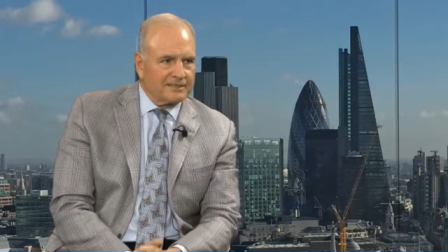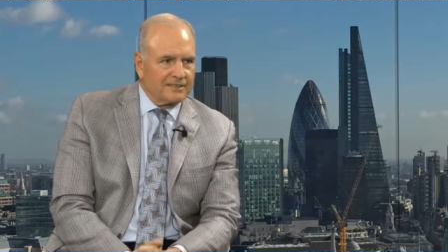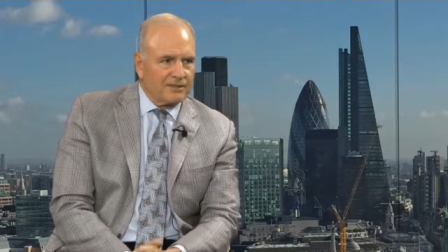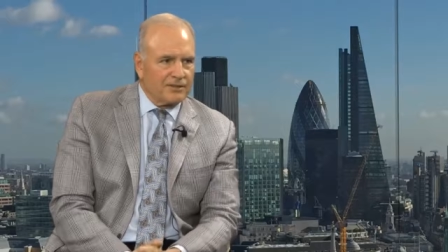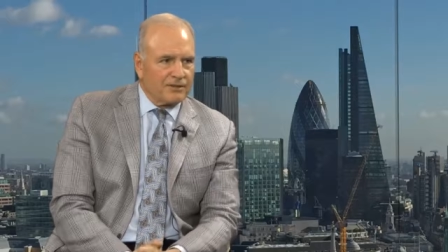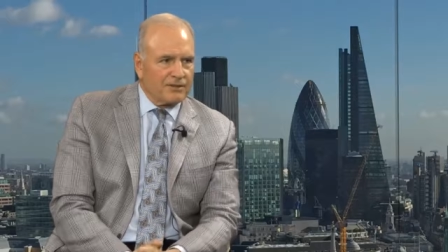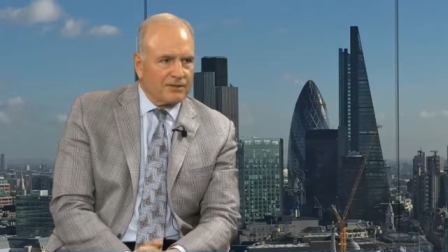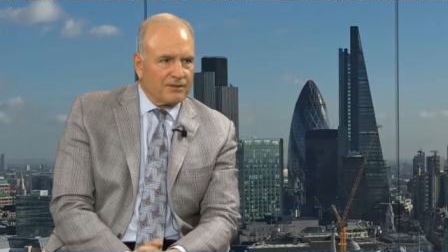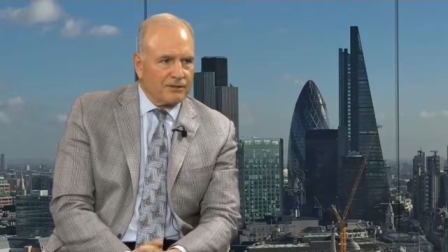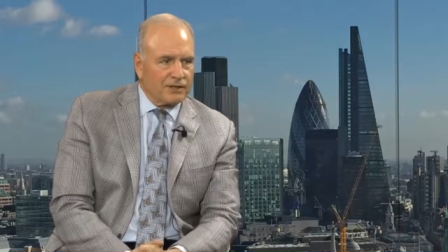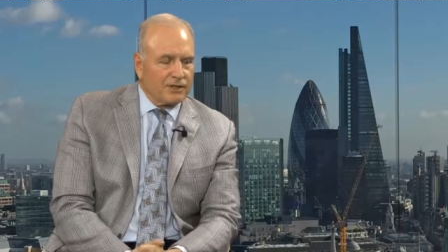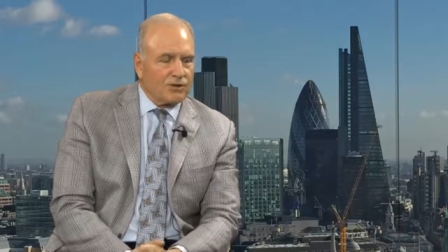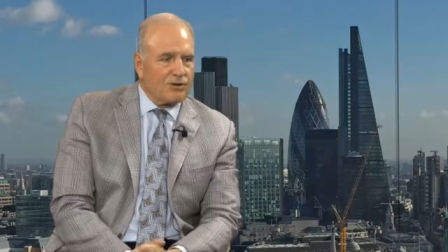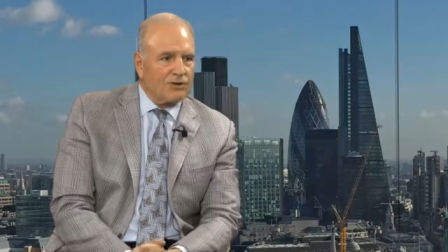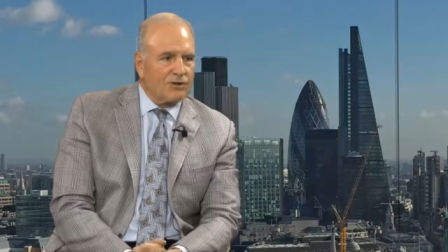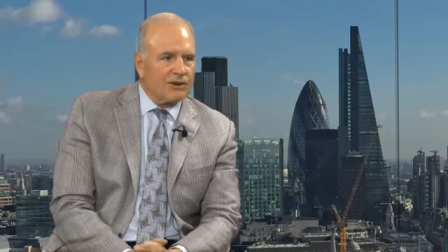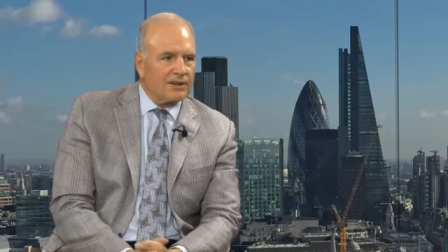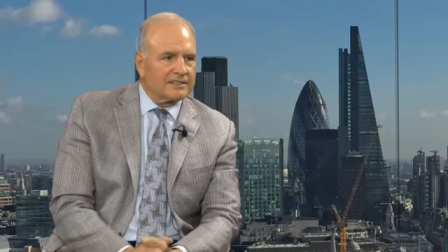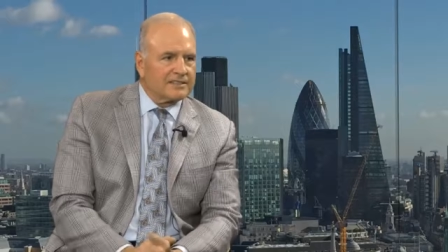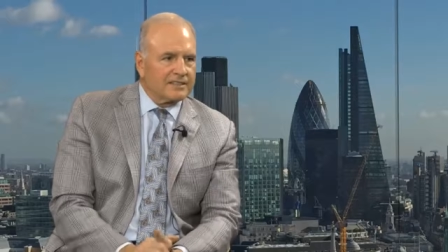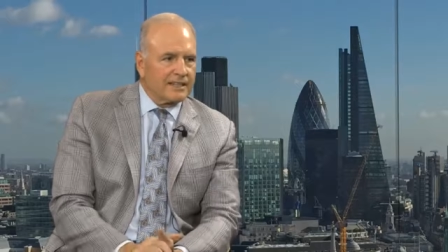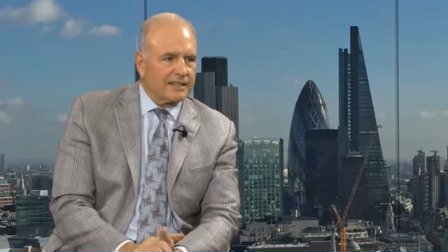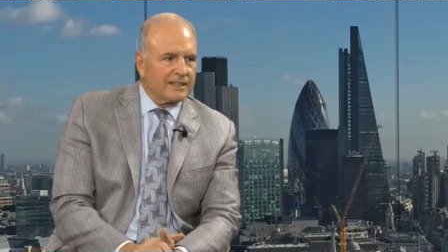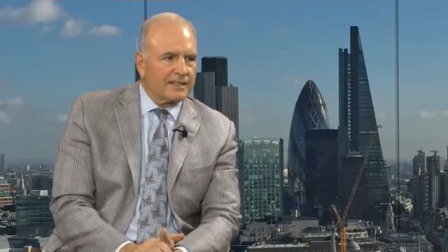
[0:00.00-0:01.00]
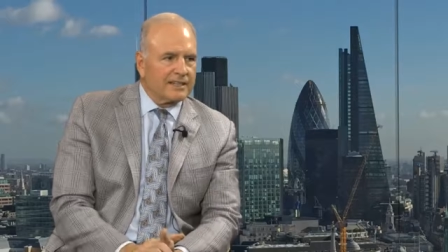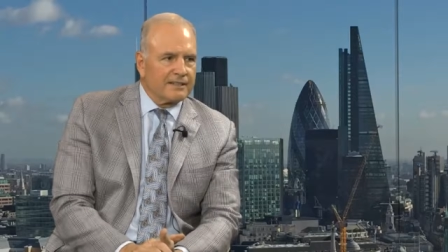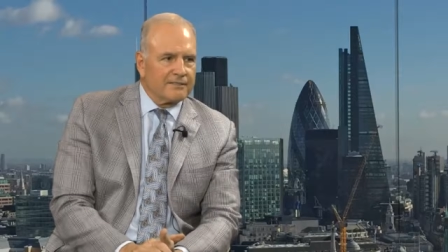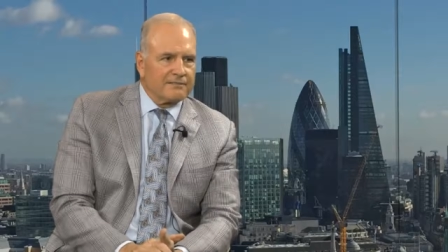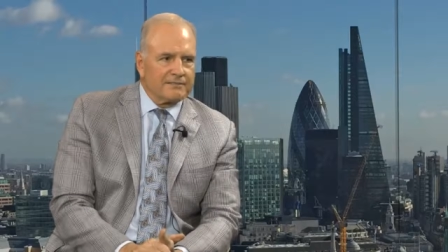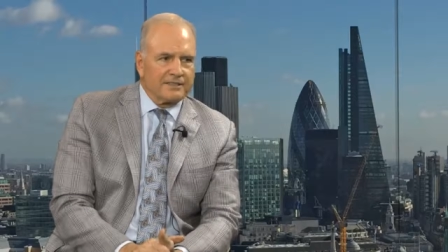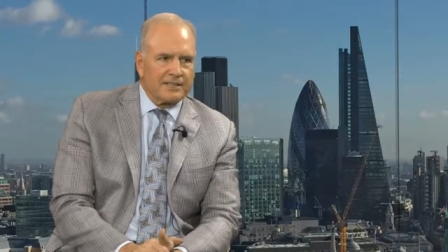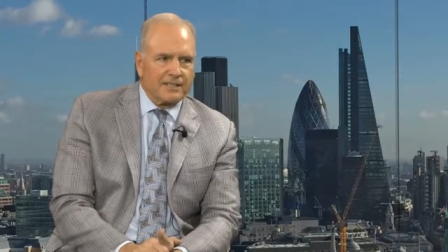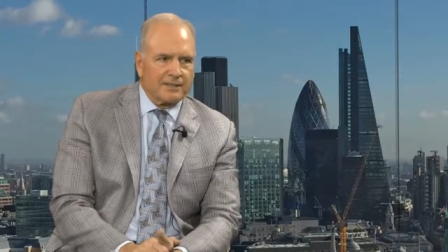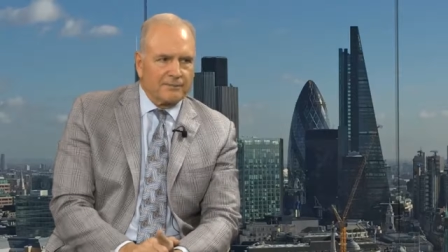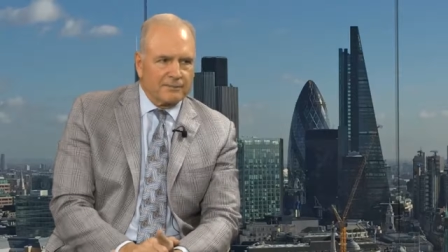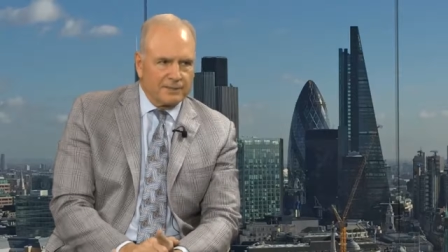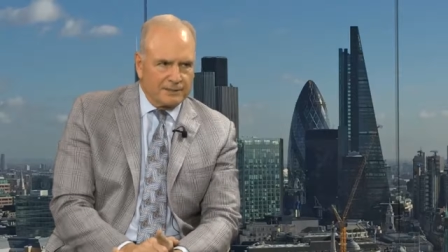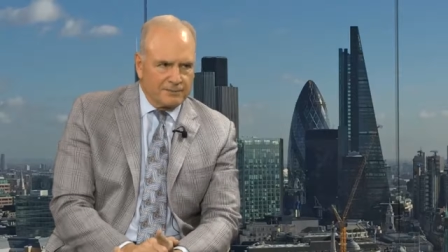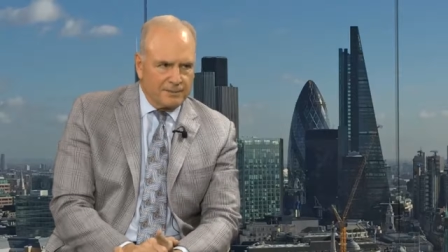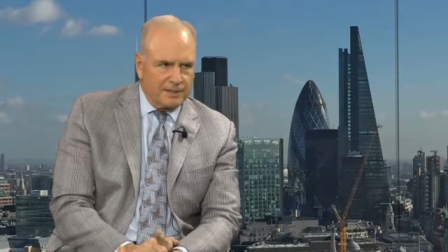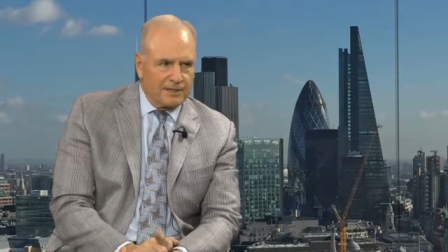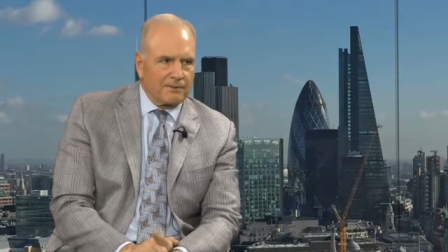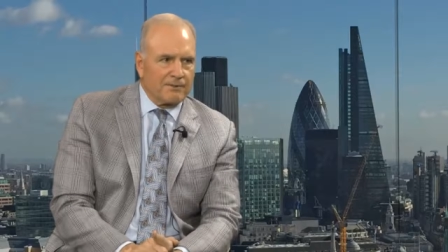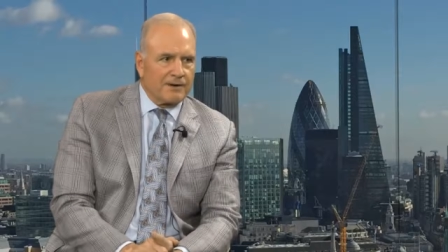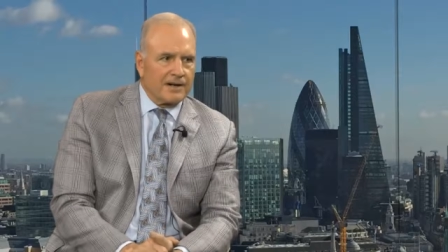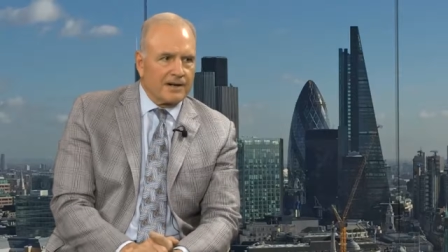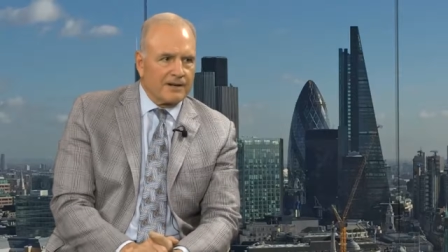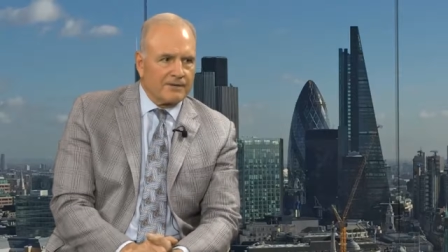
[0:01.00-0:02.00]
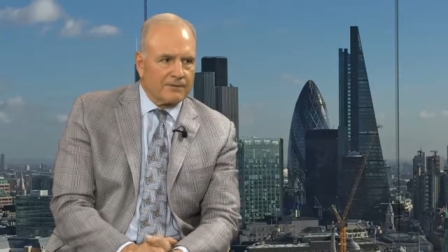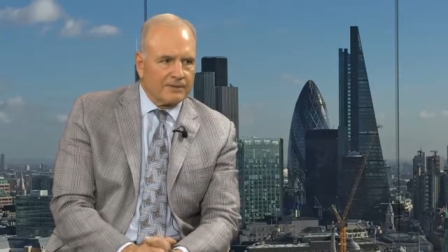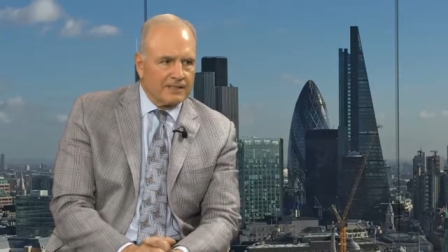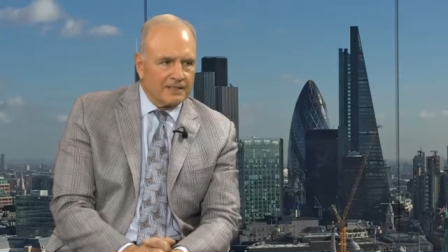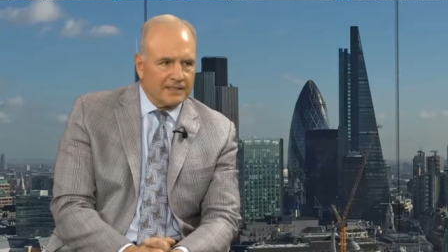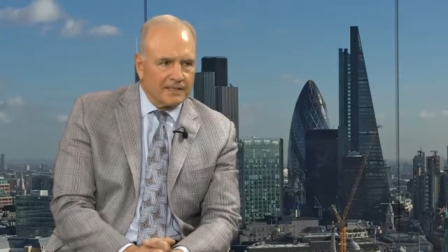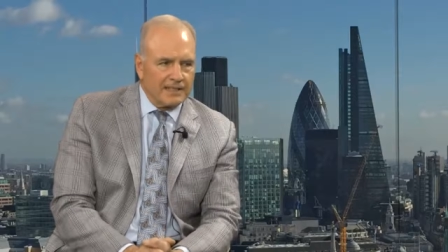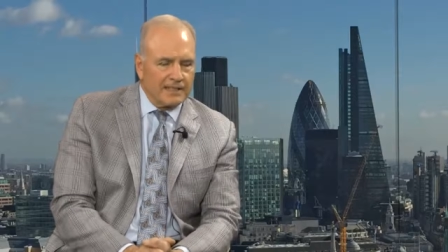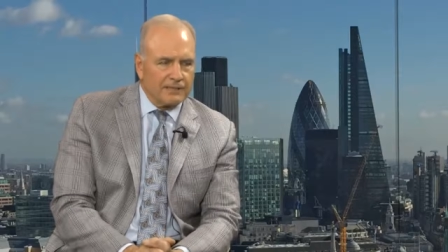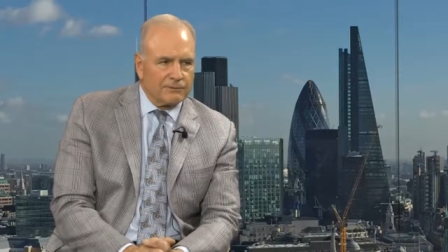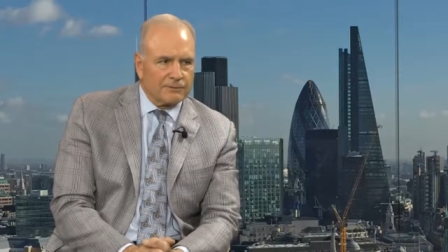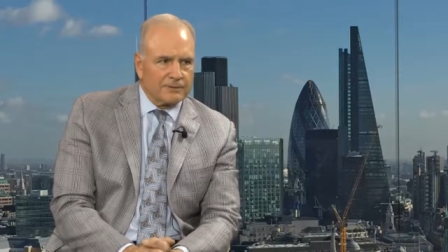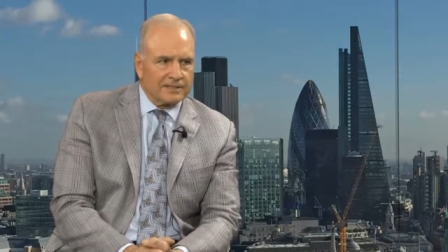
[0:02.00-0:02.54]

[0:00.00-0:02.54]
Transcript: So the core executive team has been around uh,